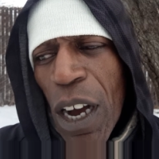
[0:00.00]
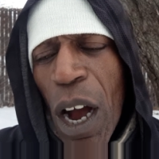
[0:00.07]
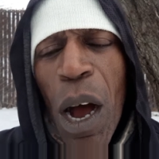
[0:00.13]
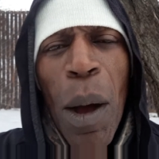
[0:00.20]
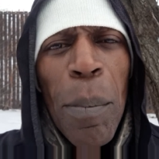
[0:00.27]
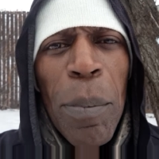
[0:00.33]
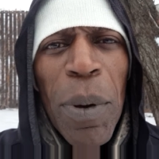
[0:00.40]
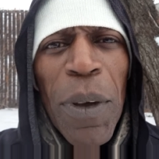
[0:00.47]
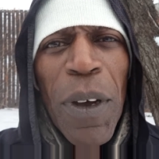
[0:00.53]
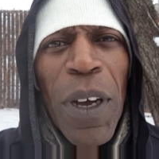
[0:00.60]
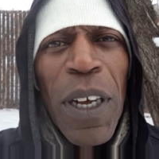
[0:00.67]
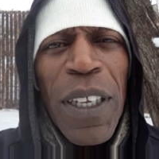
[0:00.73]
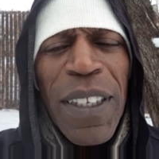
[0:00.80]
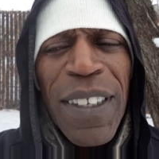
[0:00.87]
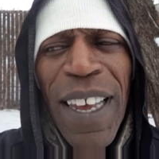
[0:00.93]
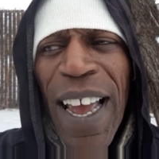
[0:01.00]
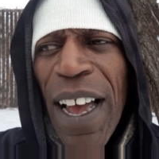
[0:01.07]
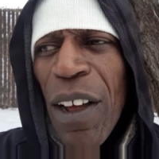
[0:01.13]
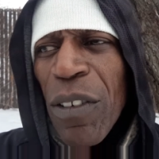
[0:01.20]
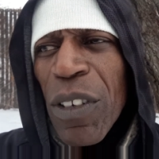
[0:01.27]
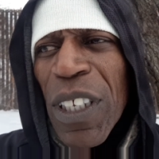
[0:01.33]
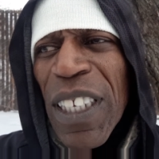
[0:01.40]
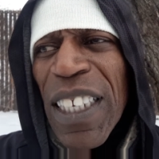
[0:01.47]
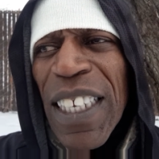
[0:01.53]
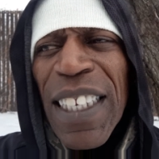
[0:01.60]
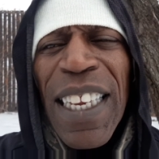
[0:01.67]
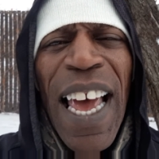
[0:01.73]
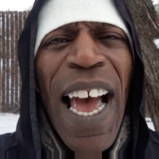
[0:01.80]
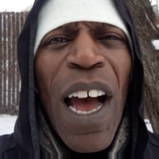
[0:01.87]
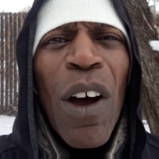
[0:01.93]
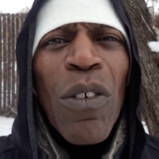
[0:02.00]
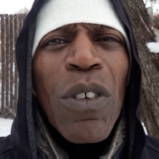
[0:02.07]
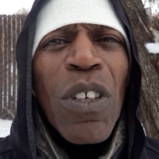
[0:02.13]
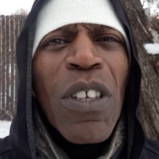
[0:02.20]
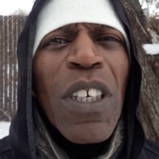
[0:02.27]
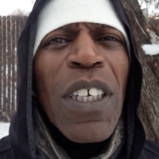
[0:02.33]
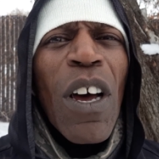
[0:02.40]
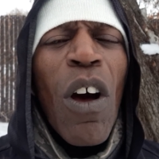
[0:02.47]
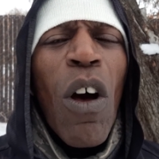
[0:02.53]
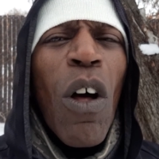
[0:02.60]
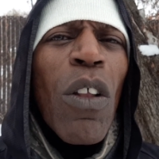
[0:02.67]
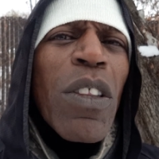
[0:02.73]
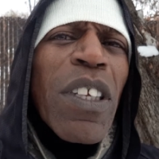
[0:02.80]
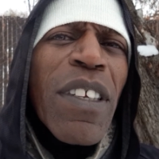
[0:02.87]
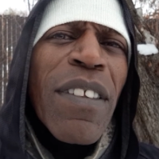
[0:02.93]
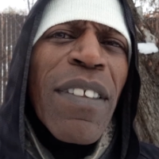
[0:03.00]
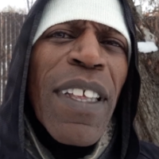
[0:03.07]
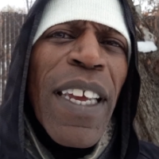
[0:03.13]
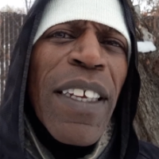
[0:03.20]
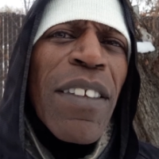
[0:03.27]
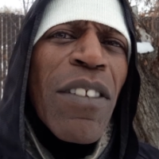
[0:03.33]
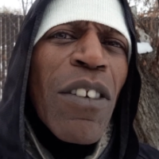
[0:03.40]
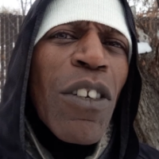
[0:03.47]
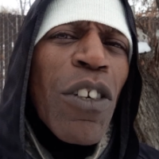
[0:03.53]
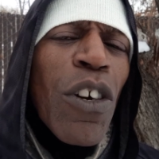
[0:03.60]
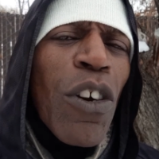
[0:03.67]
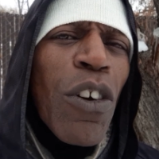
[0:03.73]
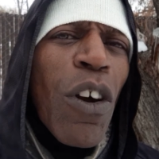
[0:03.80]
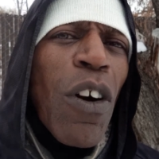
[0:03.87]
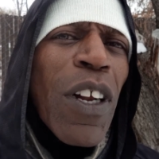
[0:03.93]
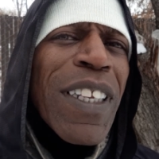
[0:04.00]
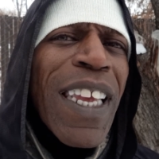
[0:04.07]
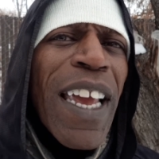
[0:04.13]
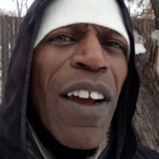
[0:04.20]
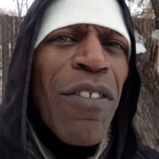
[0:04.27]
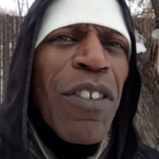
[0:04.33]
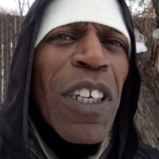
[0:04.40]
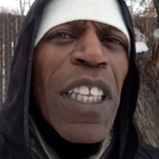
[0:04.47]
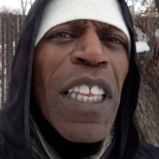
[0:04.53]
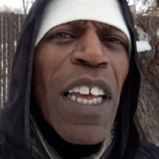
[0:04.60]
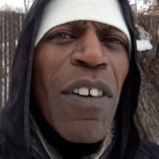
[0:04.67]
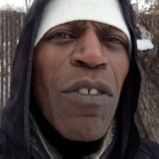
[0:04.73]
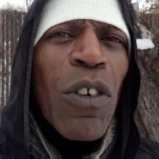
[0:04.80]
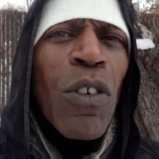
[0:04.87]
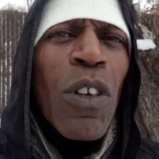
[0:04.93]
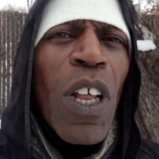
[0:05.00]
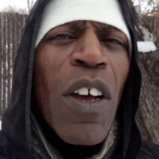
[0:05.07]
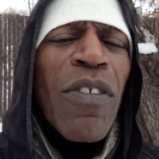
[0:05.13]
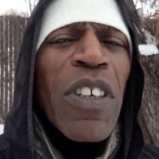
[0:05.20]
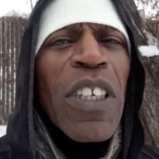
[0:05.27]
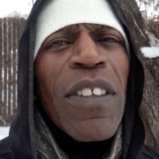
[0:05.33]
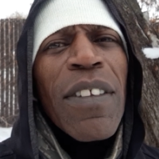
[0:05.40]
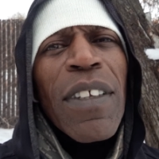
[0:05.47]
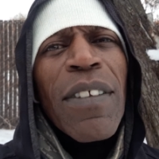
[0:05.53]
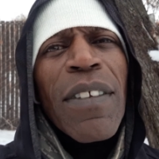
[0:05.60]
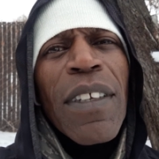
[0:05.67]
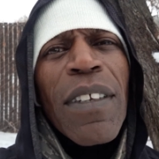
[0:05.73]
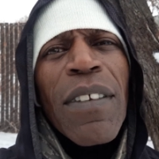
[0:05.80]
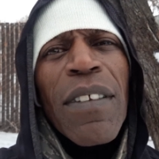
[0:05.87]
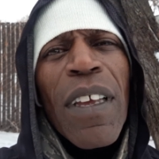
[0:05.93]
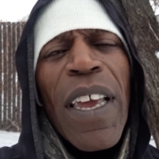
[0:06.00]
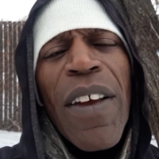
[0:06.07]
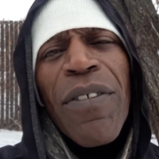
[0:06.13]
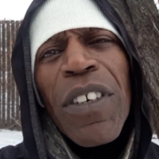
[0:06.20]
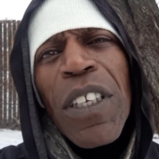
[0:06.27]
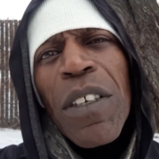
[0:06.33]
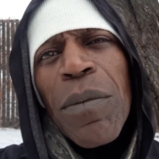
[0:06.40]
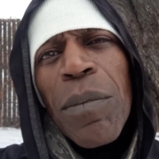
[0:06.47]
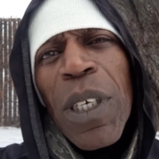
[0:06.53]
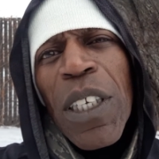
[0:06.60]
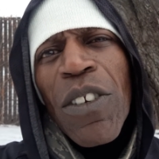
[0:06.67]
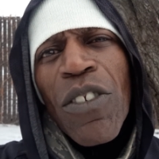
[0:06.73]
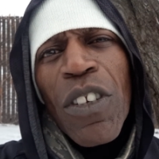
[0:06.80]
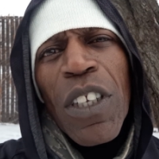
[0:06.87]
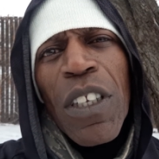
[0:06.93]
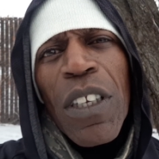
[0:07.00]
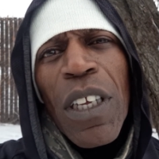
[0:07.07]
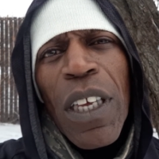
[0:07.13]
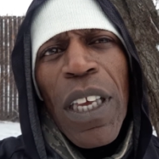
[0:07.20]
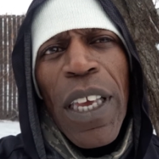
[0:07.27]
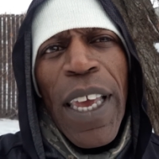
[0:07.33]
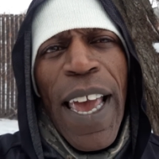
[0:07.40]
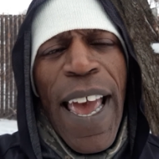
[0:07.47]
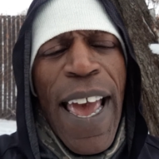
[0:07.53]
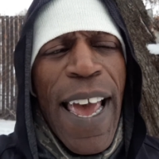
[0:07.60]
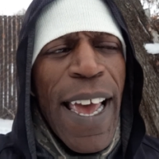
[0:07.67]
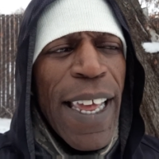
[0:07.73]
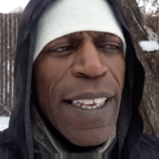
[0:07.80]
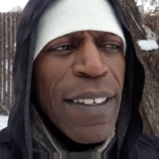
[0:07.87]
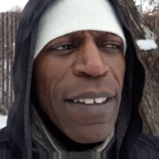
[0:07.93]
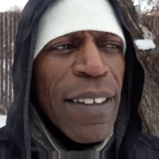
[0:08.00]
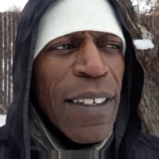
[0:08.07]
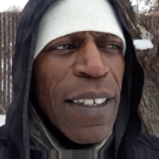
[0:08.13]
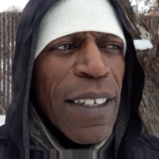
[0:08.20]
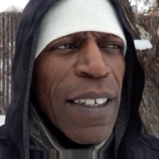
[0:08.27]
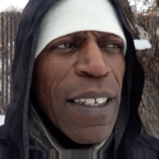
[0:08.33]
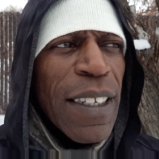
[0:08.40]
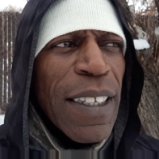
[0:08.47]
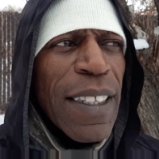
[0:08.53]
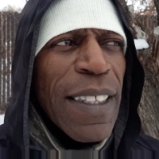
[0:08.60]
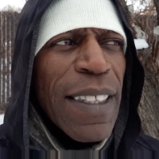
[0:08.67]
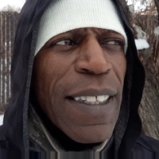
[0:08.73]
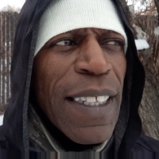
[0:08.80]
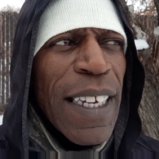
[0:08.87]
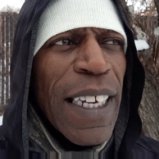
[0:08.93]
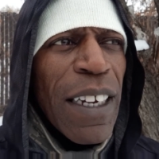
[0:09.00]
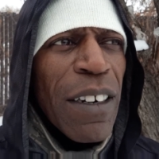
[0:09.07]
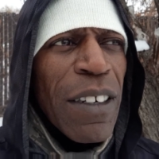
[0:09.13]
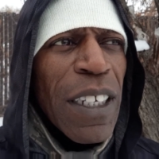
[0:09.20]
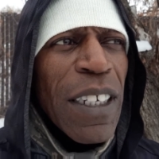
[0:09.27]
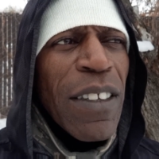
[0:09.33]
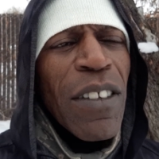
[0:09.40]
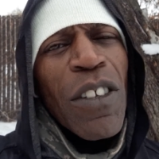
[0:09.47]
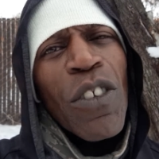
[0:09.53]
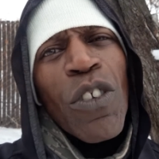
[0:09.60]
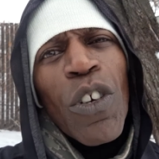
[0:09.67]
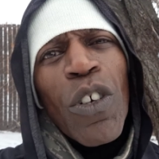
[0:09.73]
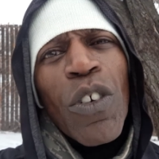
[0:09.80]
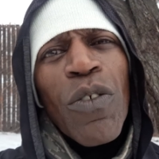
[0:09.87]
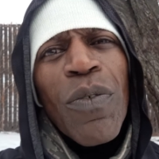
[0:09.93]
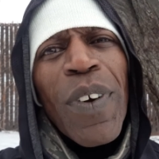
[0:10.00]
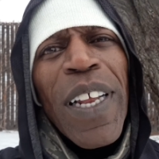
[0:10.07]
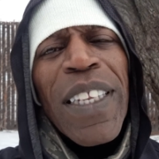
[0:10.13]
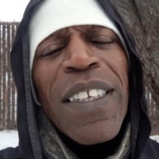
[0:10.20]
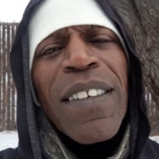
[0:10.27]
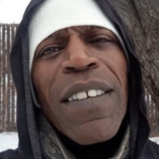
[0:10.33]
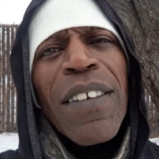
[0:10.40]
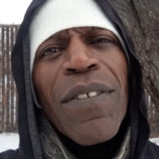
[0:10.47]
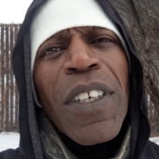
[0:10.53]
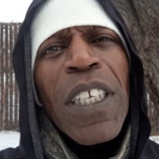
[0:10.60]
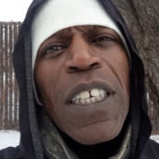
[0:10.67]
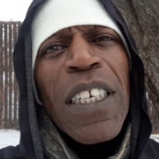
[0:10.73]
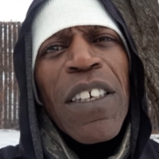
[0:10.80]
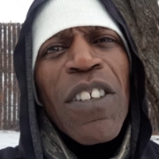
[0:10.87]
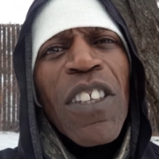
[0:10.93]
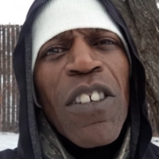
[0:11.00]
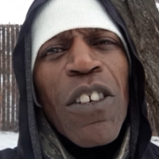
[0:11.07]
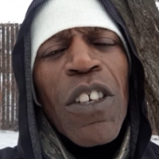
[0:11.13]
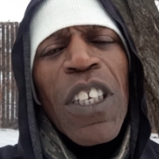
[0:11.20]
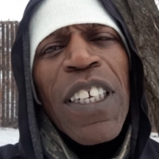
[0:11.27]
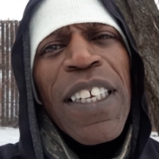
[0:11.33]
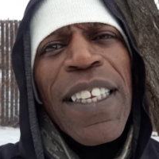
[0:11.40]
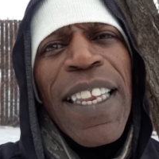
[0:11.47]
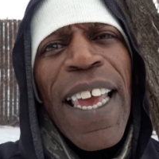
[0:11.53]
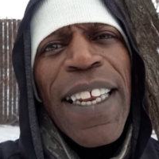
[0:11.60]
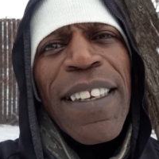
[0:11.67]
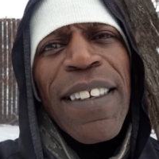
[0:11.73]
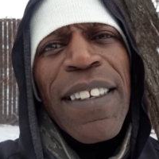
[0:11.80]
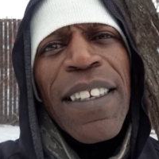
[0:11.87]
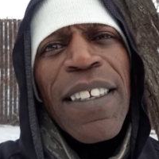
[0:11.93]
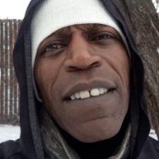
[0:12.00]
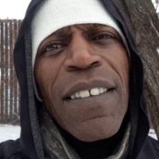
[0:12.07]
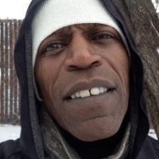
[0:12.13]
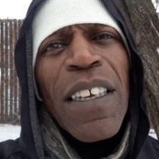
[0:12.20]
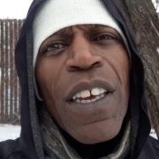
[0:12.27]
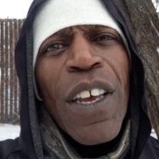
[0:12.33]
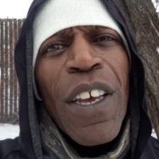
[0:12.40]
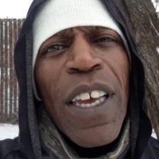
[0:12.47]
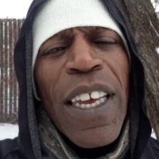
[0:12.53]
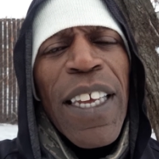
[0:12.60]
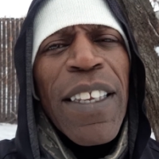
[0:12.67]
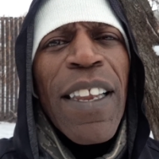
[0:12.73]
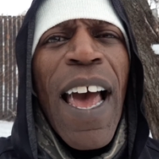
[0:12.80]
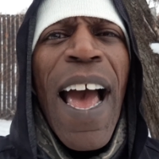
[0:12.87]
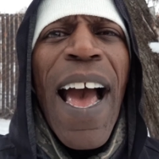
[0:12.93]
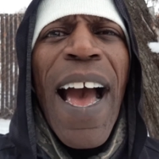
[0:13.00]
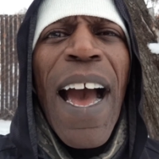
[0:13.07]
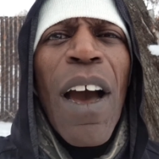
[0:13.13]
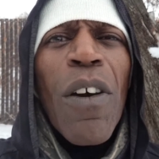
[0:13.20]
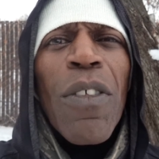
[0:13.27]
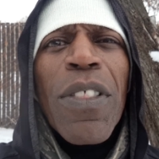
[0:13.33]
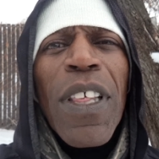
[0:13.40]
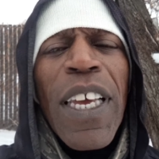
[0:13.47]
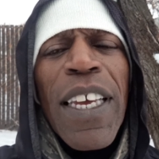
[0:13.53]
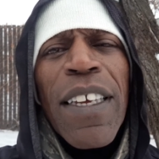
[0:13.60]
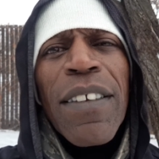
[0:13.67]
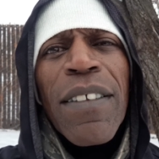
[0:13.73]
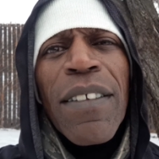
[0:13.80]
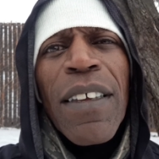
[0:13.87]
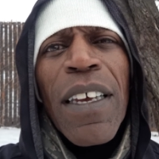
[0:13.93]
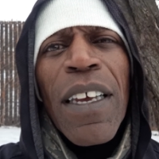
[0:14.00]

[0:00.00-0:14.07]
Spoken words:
up, down, in, out, all these things occur on every level of existence, every dimension. And there is a certain relativity, a certain connectedness in how things